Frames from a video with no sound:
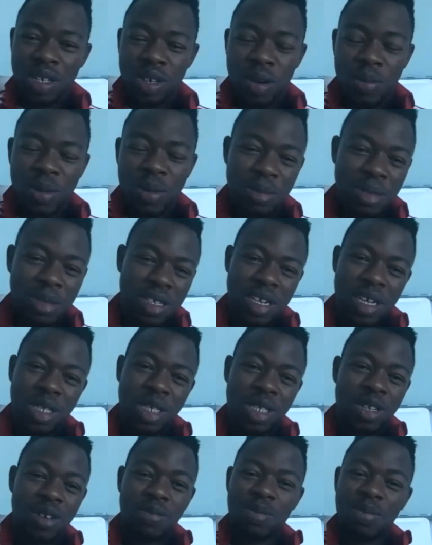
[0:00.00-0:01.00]

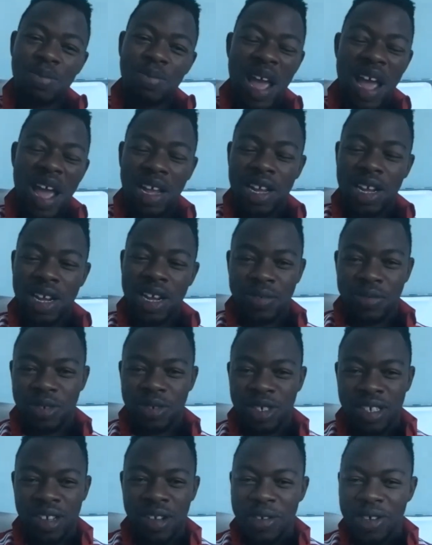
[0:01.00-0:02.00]
optimization package for
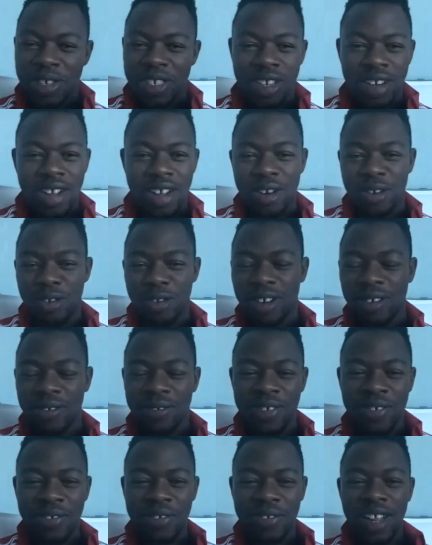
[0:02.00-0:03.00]
seventeen hundred and
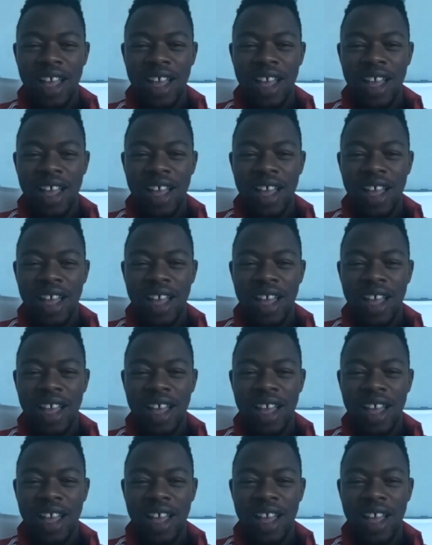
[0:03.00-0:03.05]
fifty